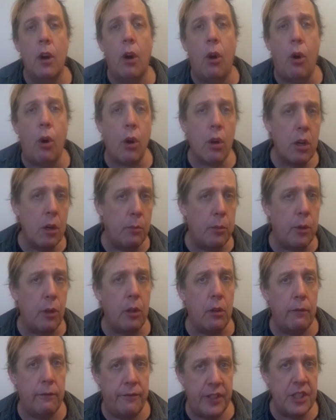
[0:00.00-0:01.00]

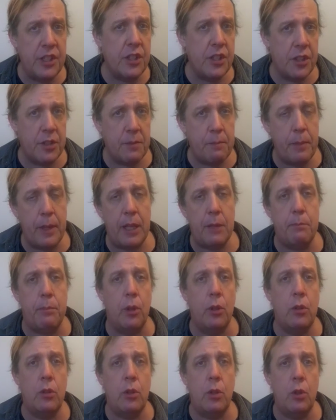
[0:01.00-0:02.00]
horrible, vicious
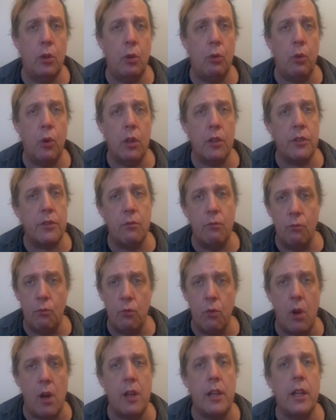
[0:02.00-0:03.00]
people who were
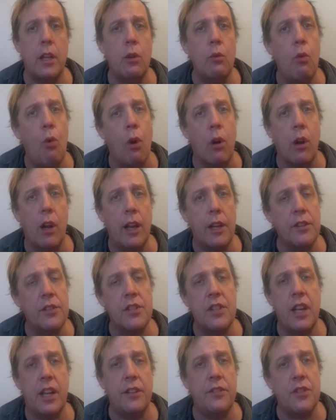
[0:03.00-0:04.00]
running warring
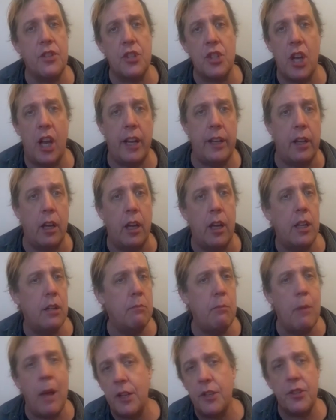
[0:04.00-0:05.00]
states China.
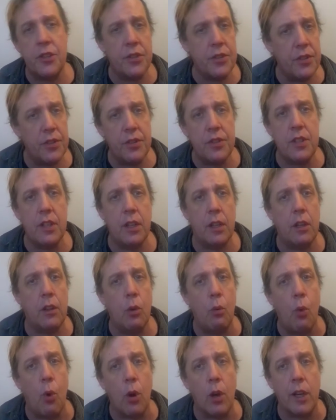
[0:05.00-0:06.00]
And Mencius is still in
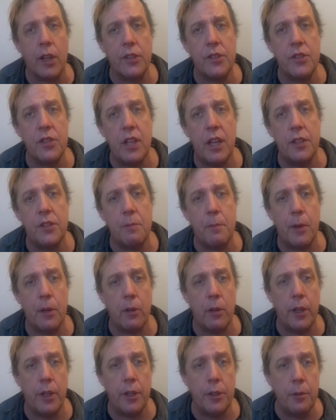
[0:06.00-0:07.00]
the warring states
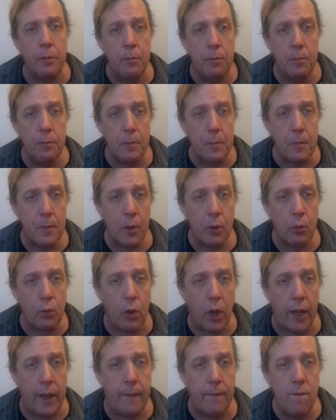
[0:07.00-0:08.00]
period,
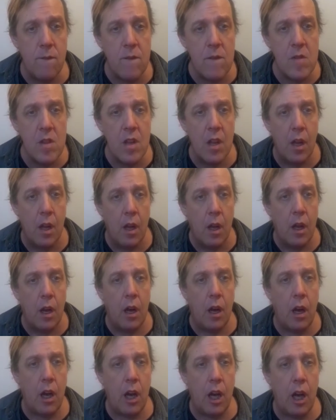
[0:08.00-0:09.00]
right?
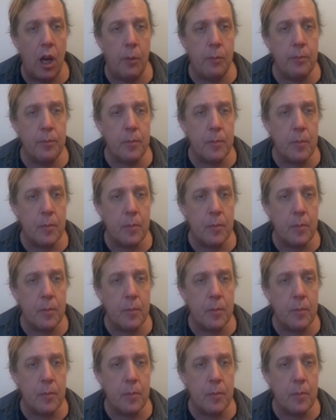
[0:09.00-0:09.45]
Um,